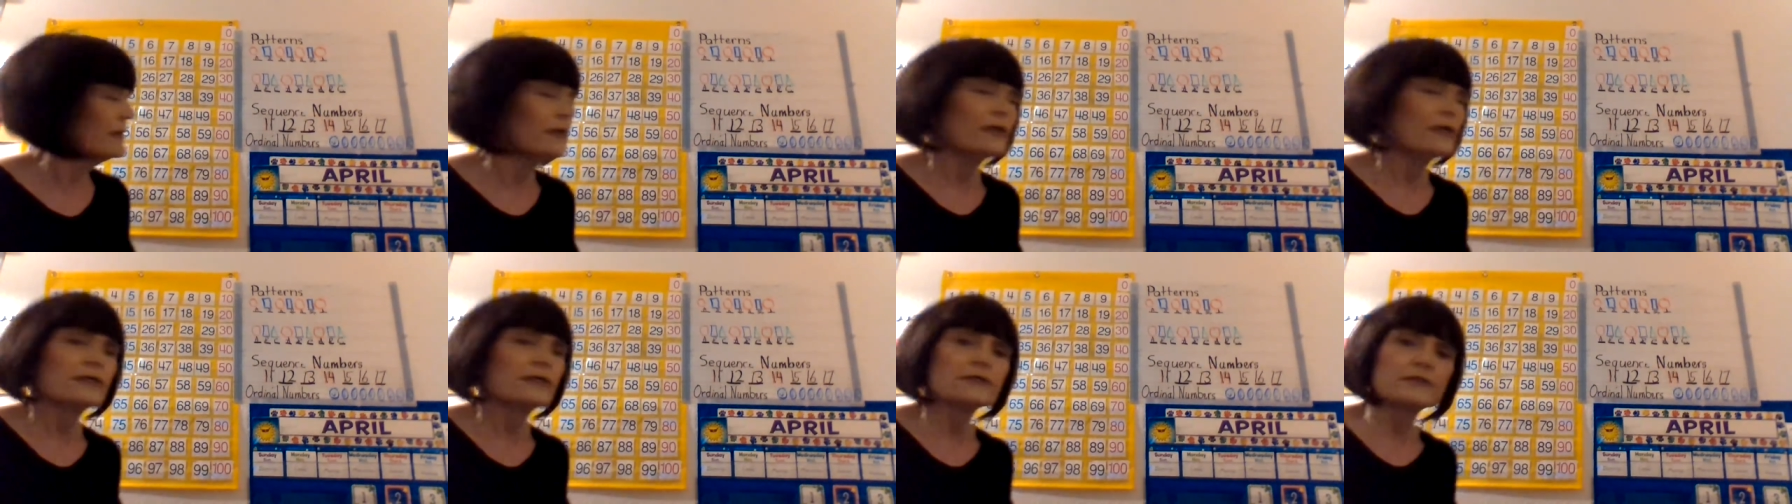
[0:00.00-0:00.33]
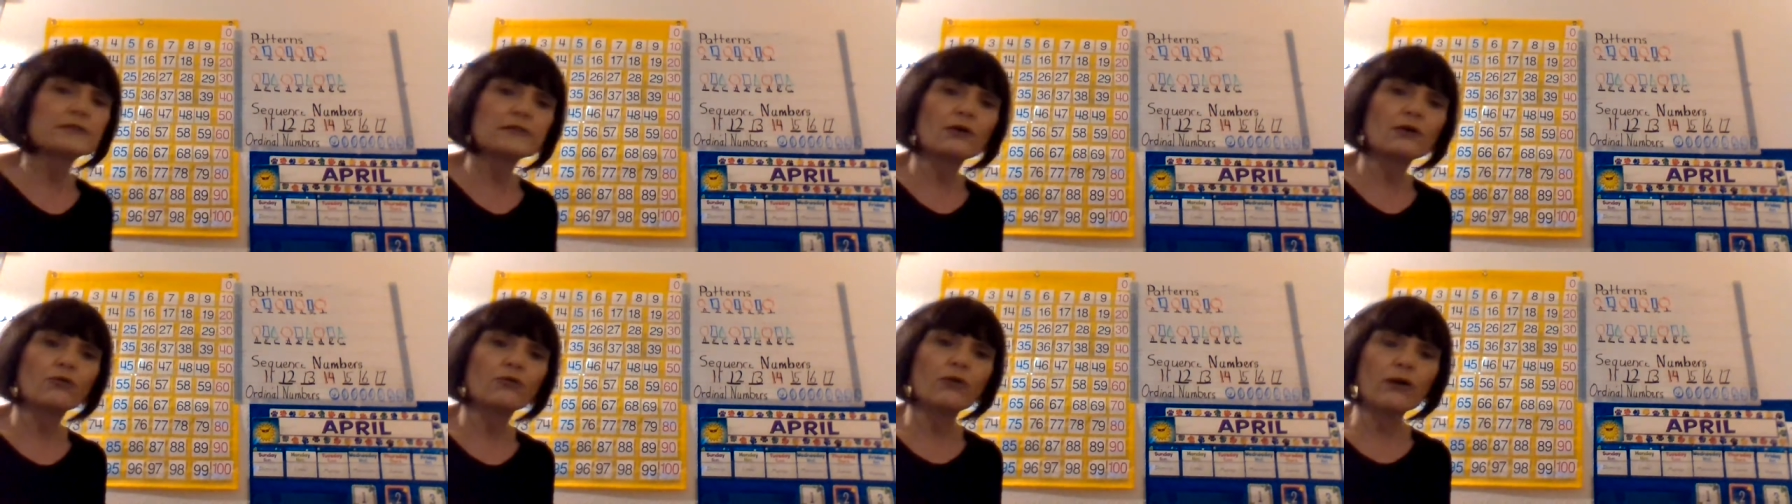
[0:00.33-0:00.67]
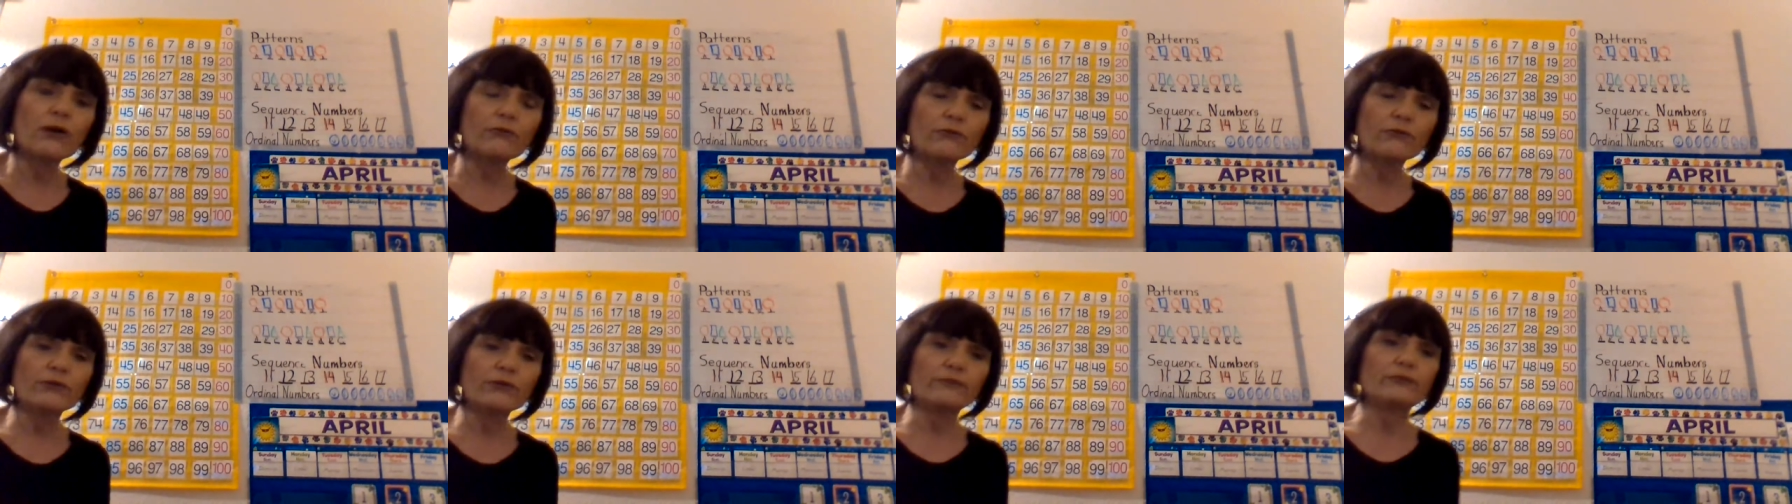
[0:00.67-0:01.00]
So
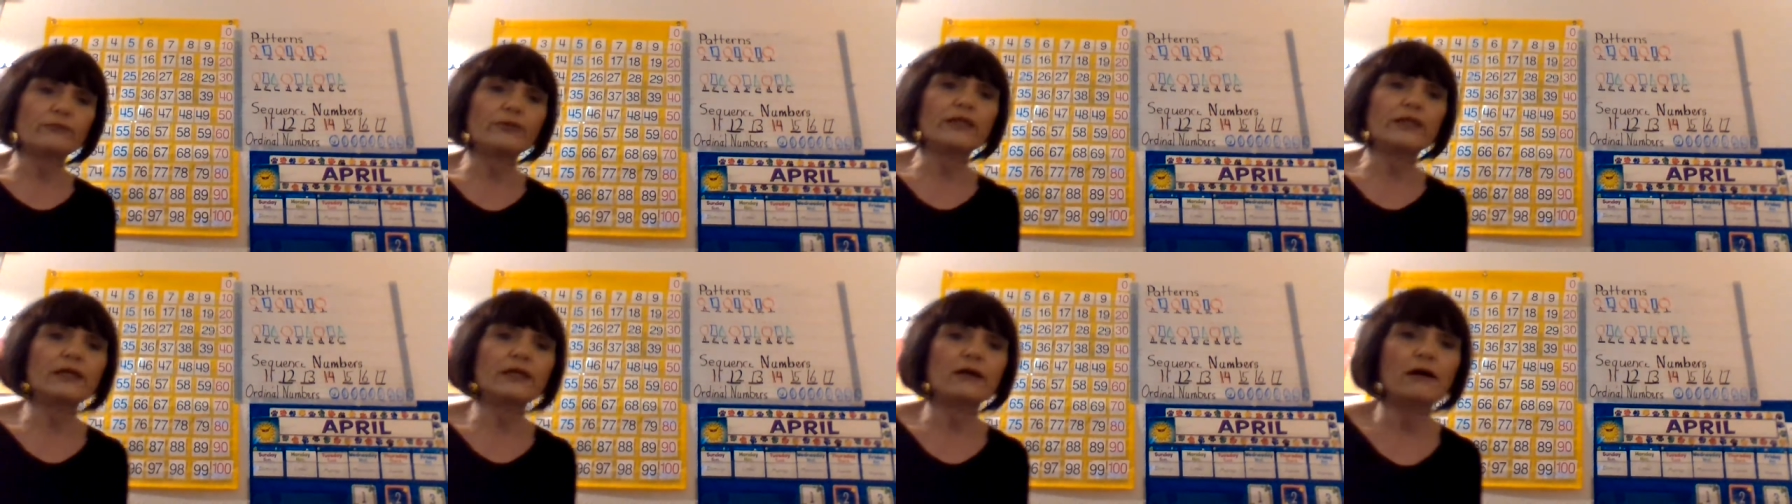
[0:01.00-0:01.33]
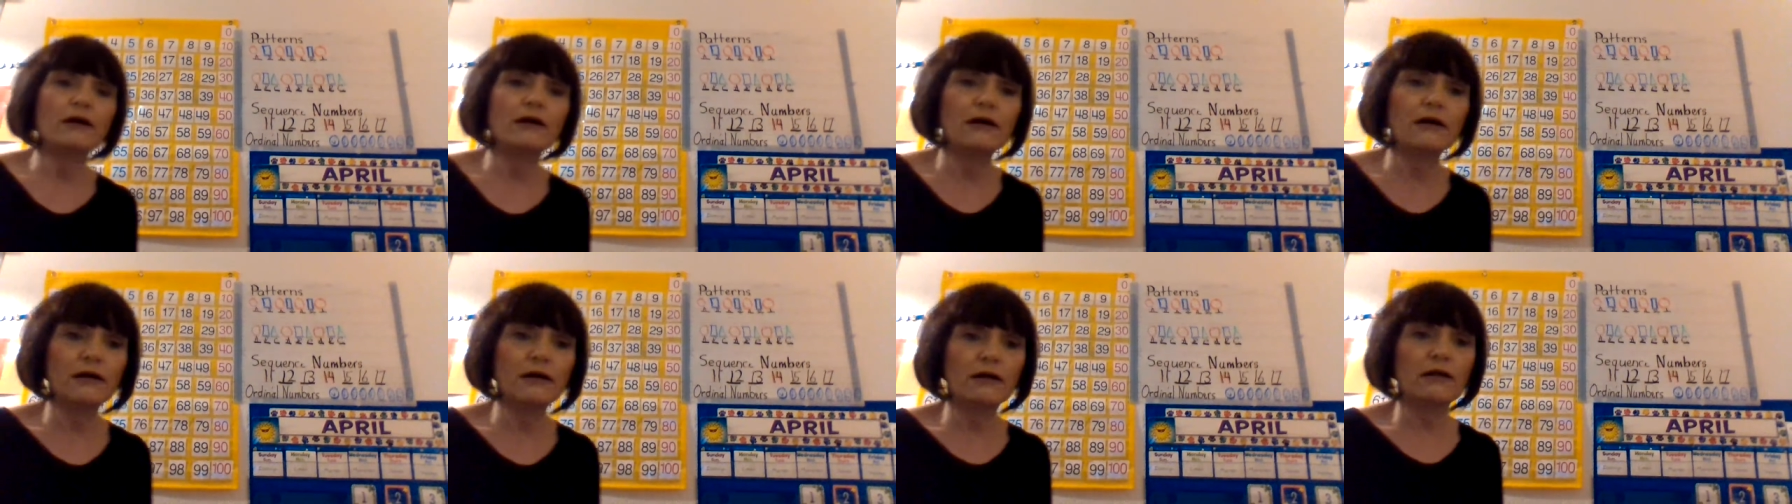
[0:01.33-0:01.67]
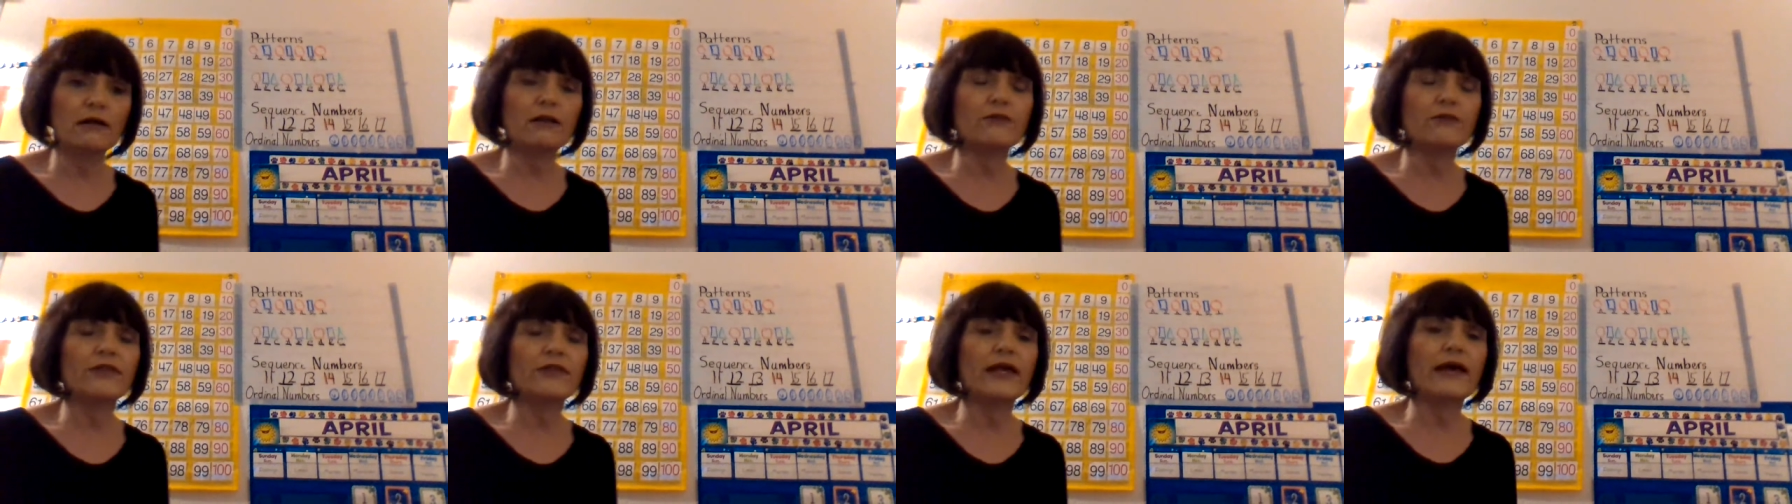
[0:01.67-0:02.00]
what would we
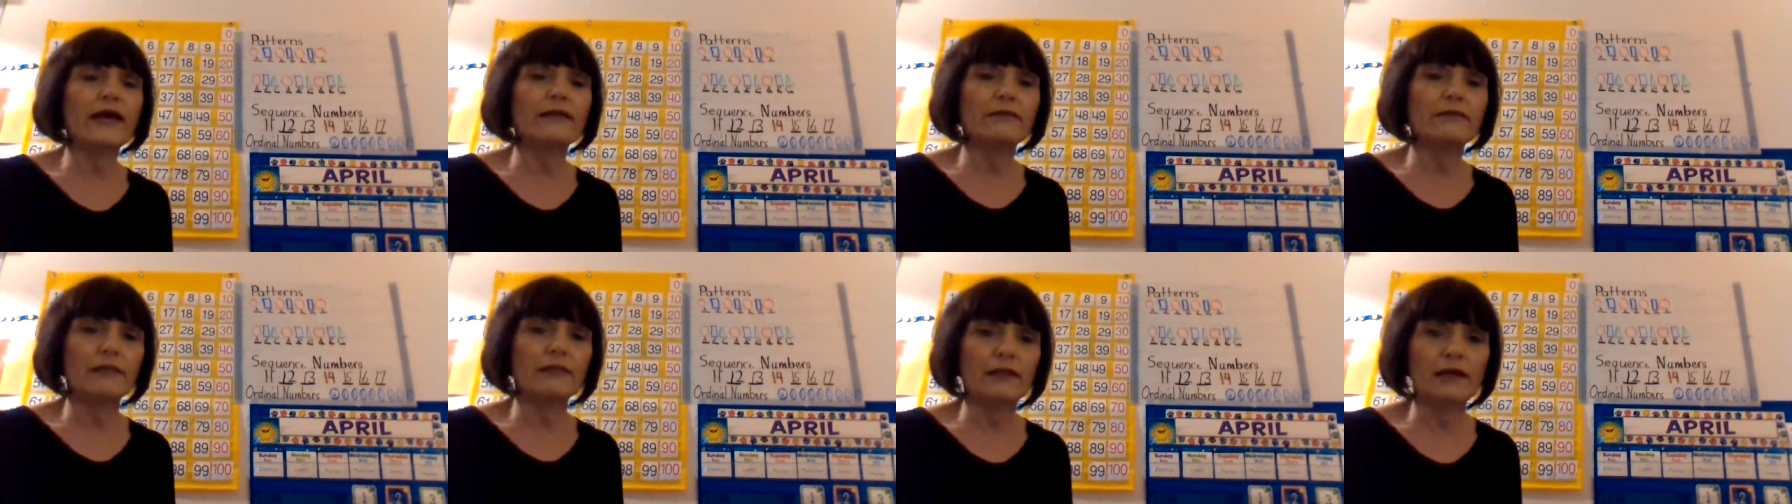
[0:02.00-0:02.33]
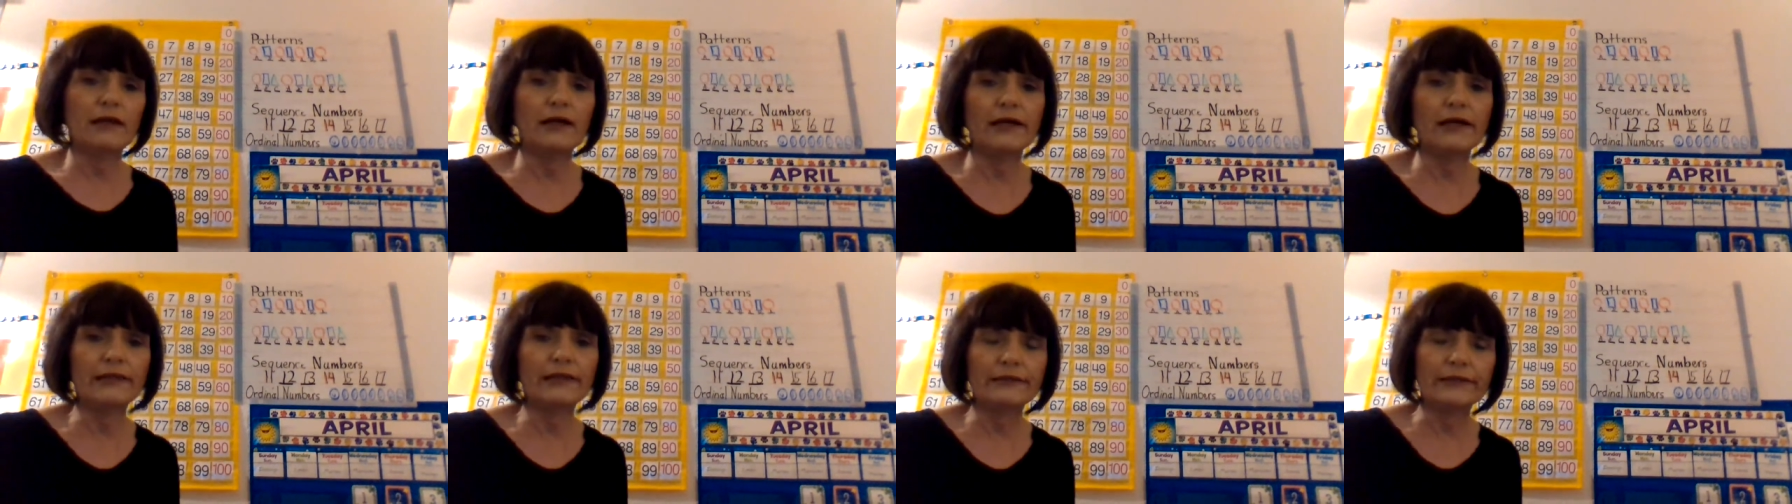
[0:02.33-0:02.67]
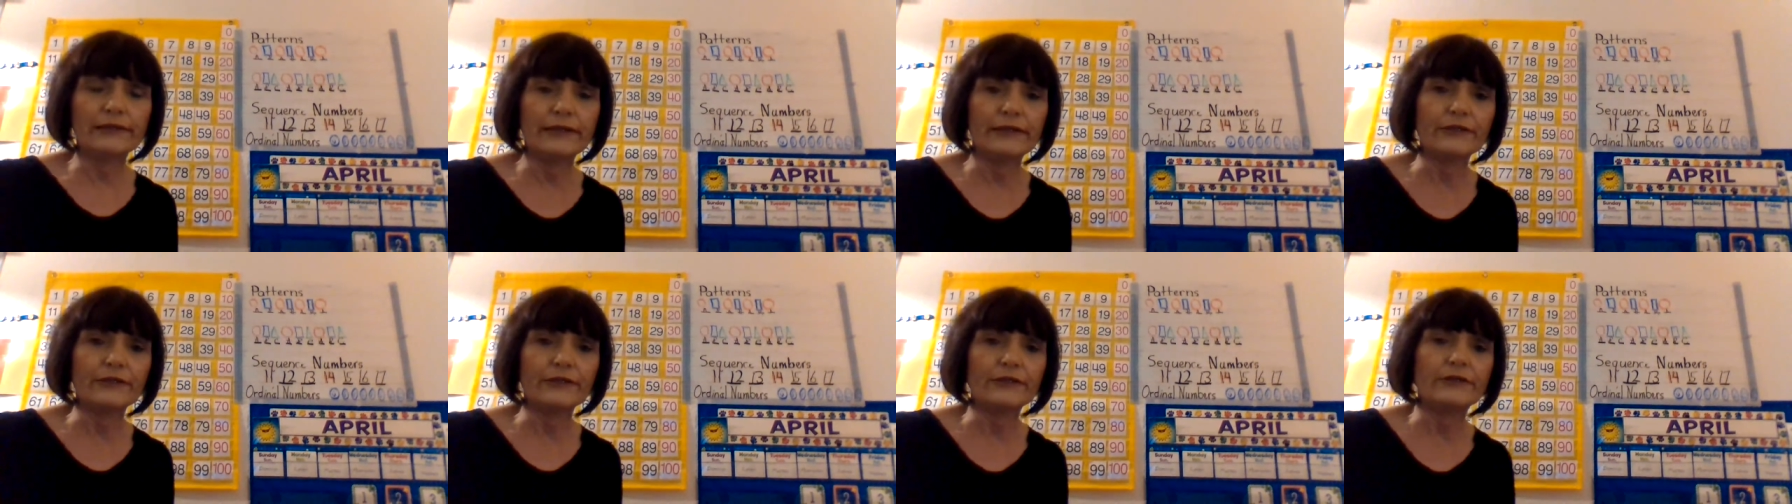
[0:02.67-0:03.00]
call that line
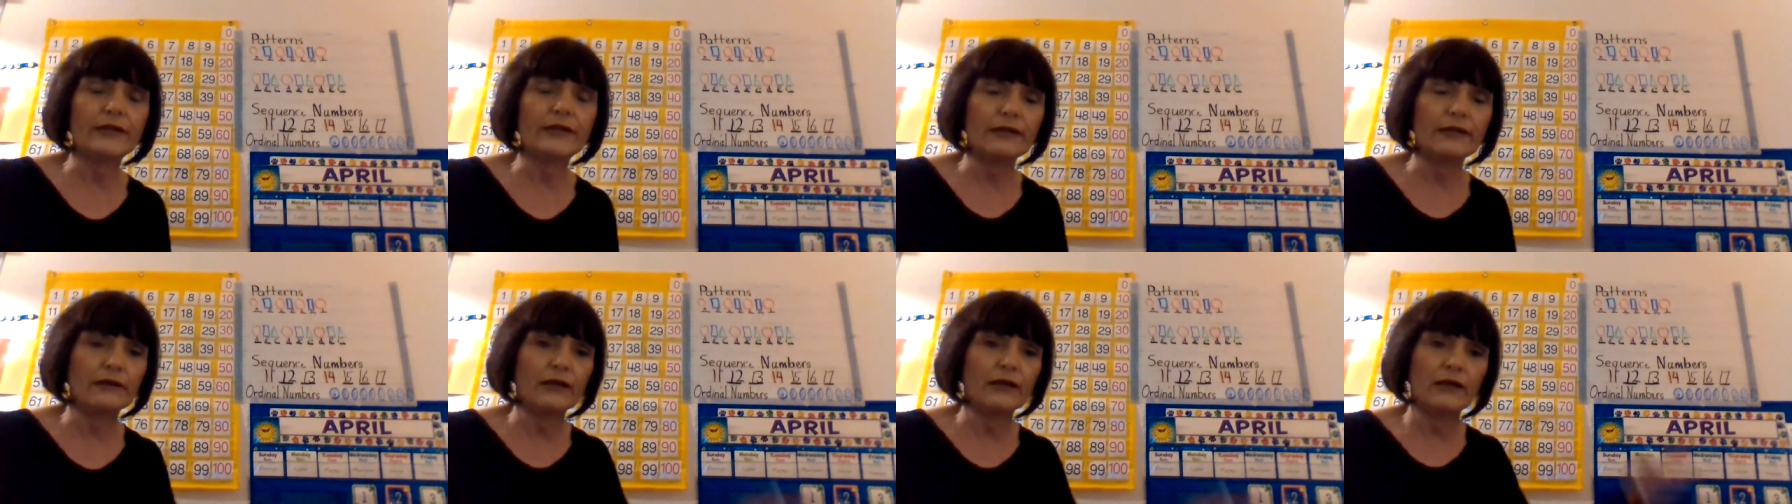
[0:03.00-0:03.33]
leader,